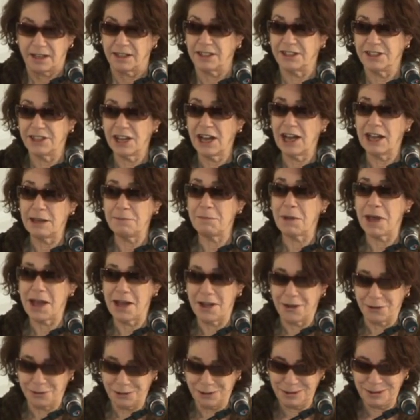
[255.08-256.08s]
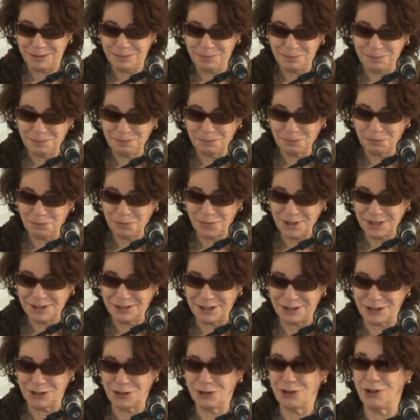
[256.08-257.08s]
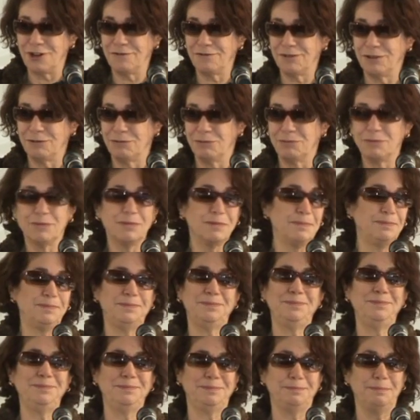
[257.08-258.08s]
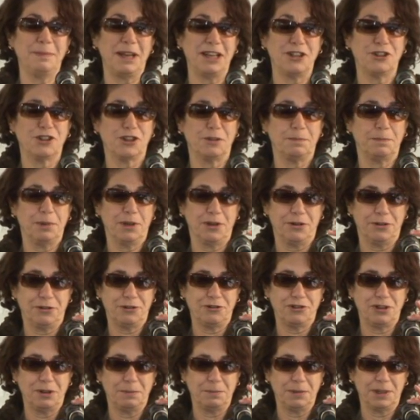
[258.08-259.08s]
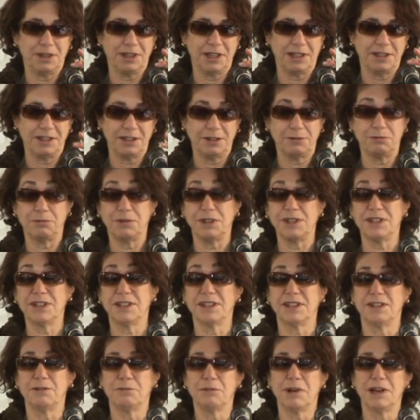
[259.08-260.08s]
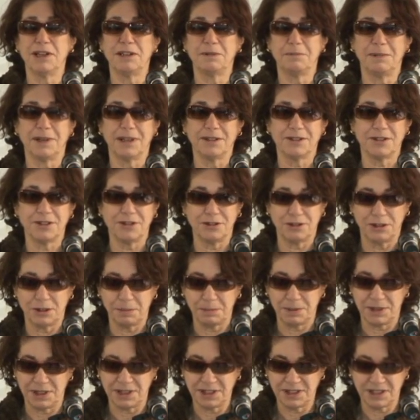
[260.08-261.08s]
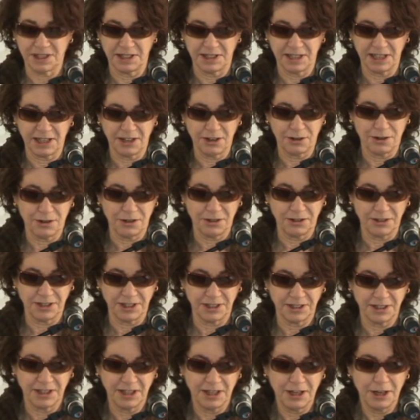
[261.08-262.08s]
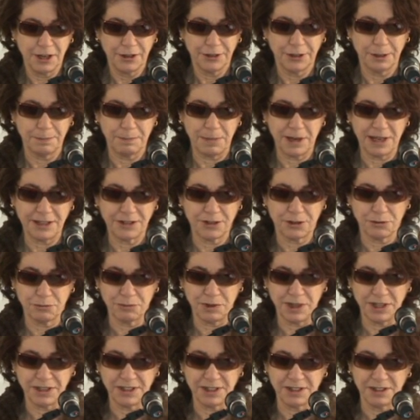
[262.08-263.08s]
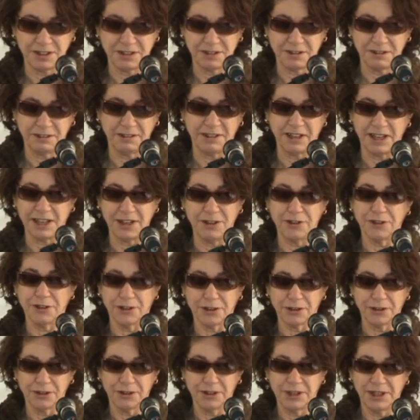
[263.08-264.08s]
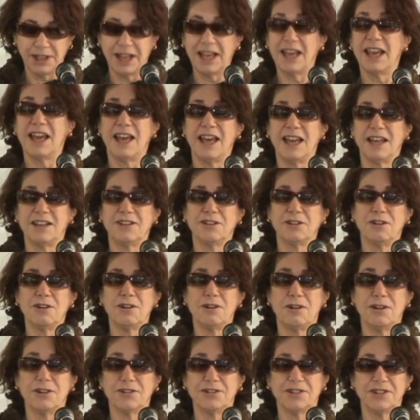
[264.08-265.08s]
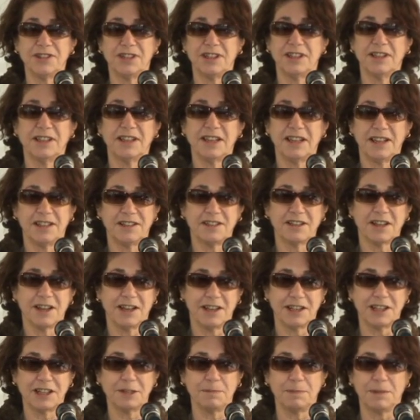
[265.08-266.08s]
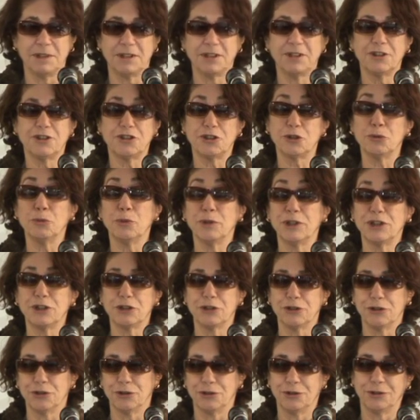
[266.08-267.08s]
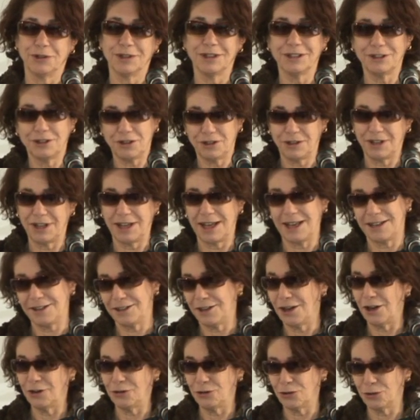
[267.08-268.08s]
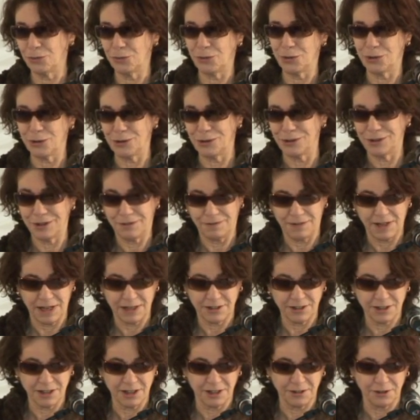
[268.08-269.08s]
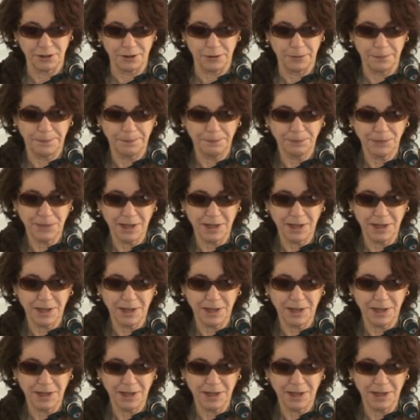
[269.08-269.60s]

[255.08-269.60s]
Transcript: And Time Out doesn't often mention poetry, but they did recently write about Sue's piece, and they called it The Best Reason to Linger and a Haunting Enticement to Return to that underworld of that tunnel.